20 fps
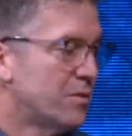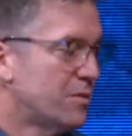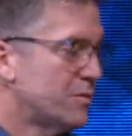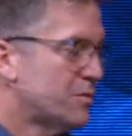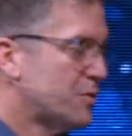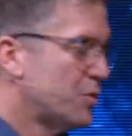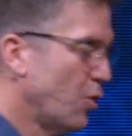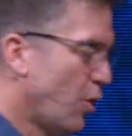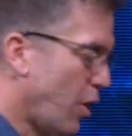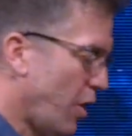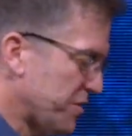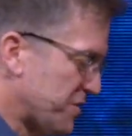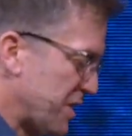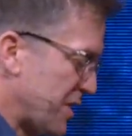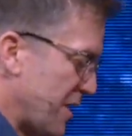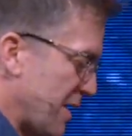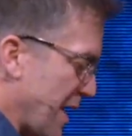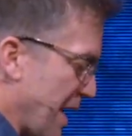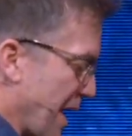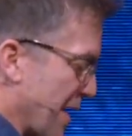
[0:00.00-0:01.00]
Too
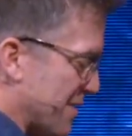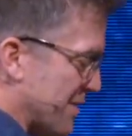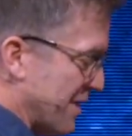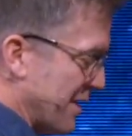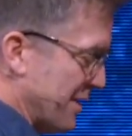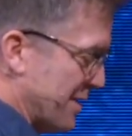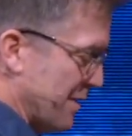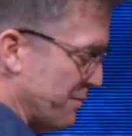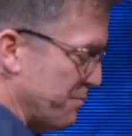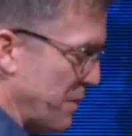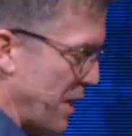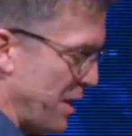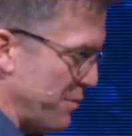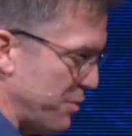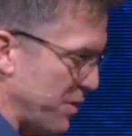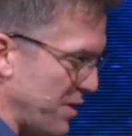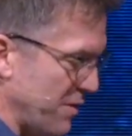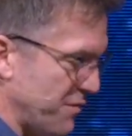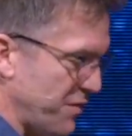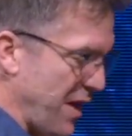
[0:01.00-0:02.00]
often today, I think that
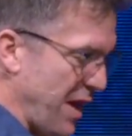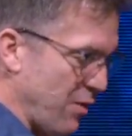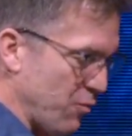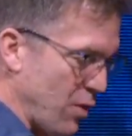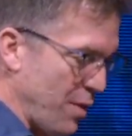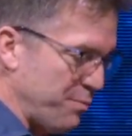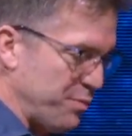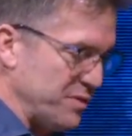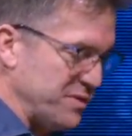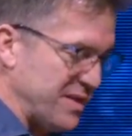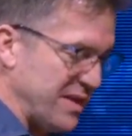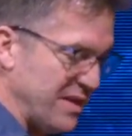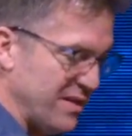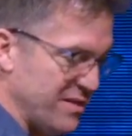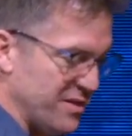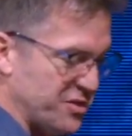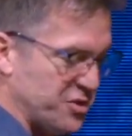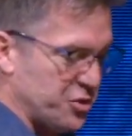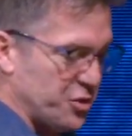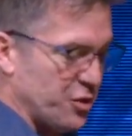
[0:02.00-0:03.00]
maybe if that
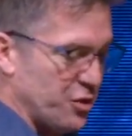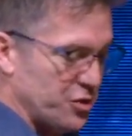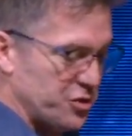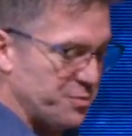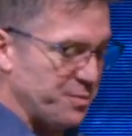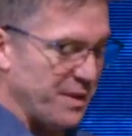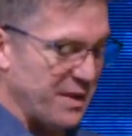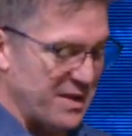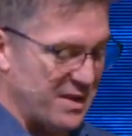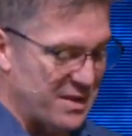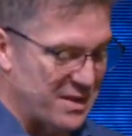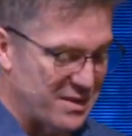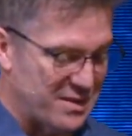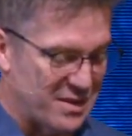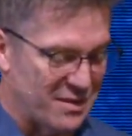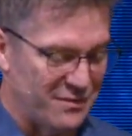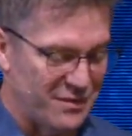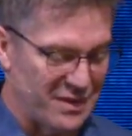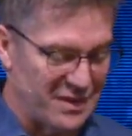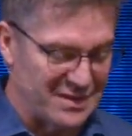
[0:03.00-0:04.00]
represented the church, meaning the
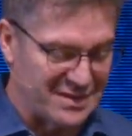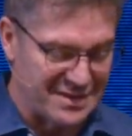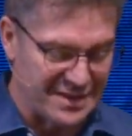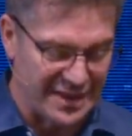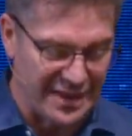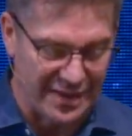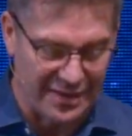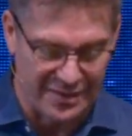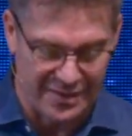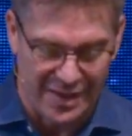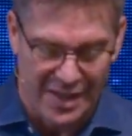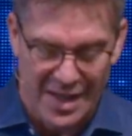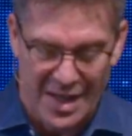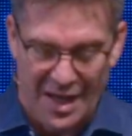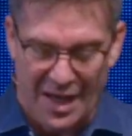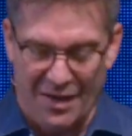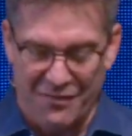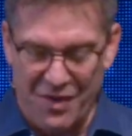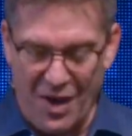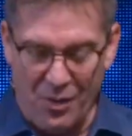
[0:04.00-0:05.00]
nativity scene,
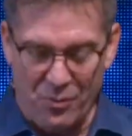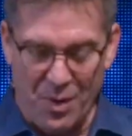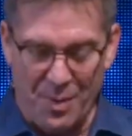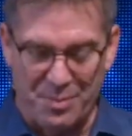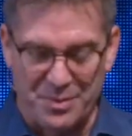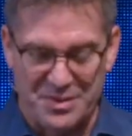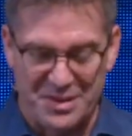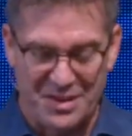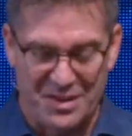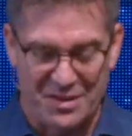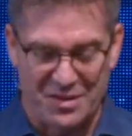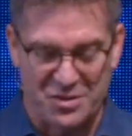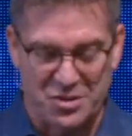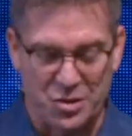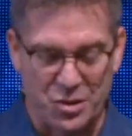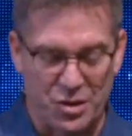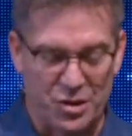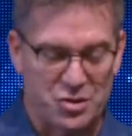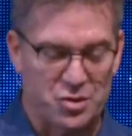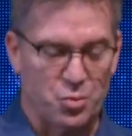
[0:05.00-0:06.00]
if that represented the
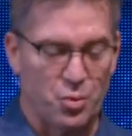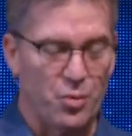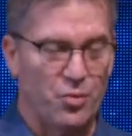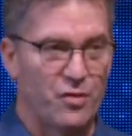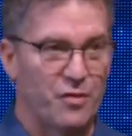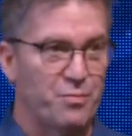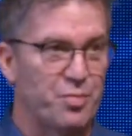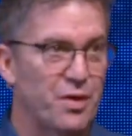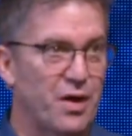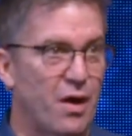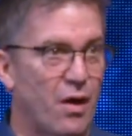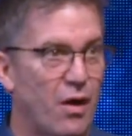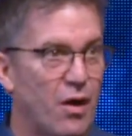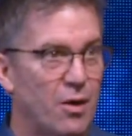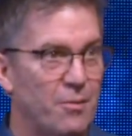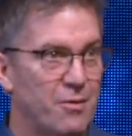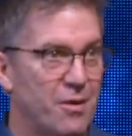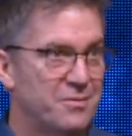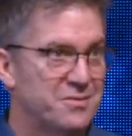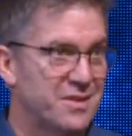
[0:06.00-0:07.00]
church, we would have put our
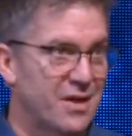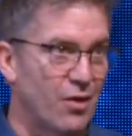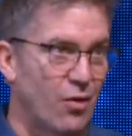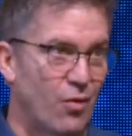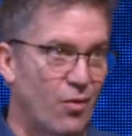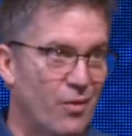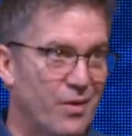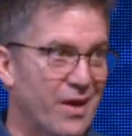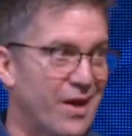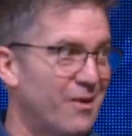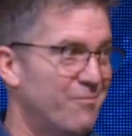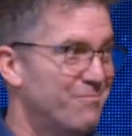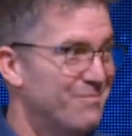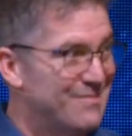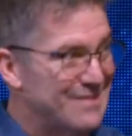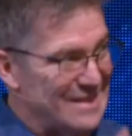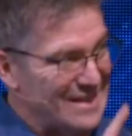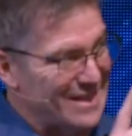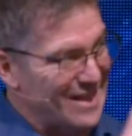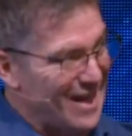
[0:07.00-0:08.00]
arm up and said, Hold
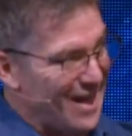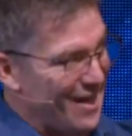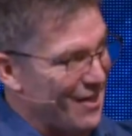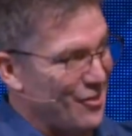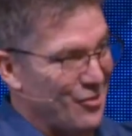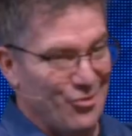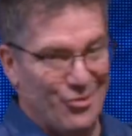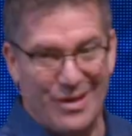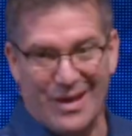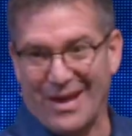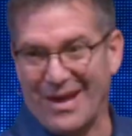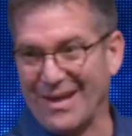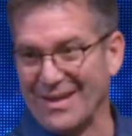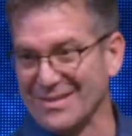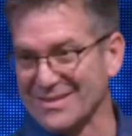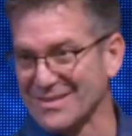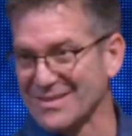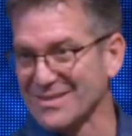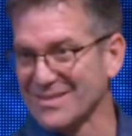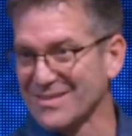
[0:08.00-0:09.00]
up, not you
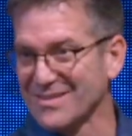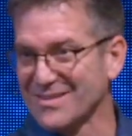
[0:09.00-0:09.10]
guys.